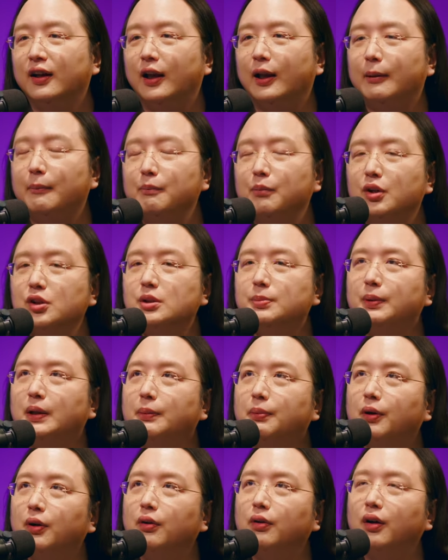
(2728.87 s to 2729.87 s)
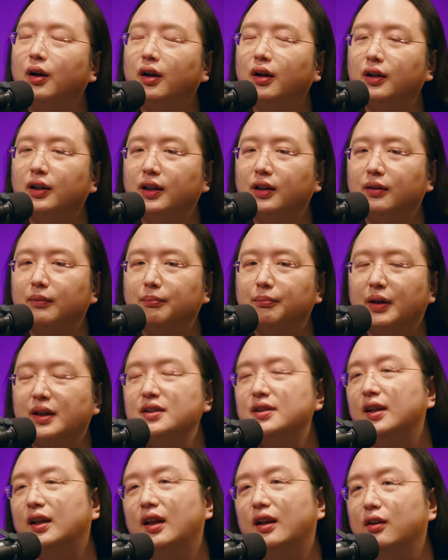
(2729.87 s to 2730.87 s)
And most people uh, in
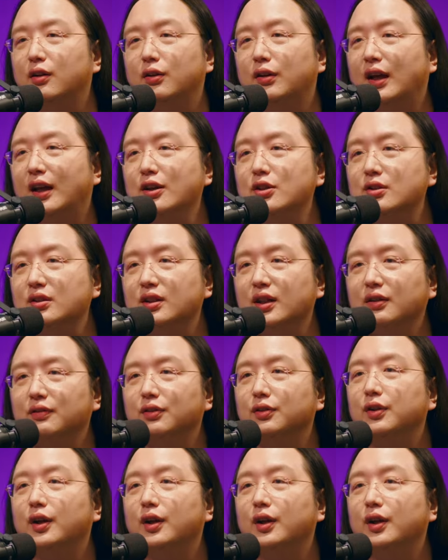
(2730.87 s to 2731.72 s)
basic education level